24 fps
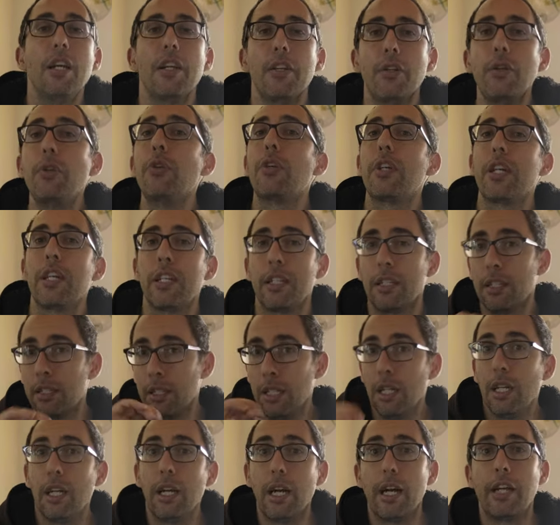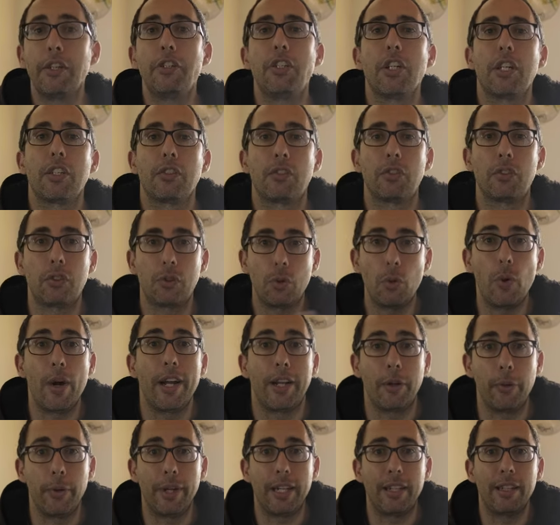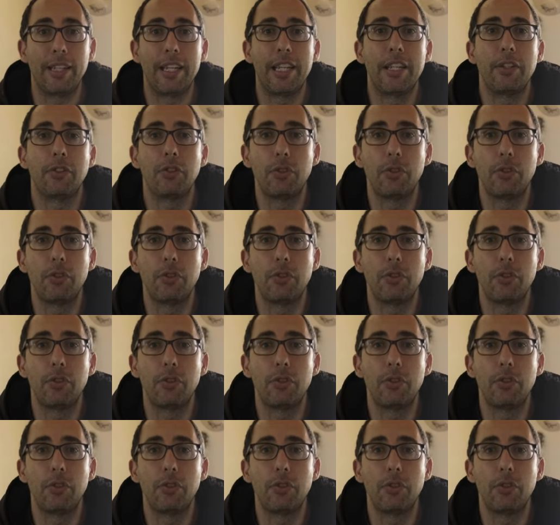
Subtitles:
you can adjust quite quickly